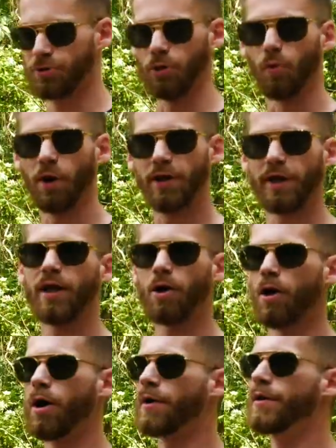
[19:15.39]
You're working
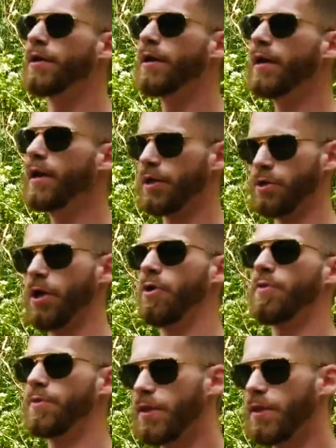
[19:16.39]
on, you know,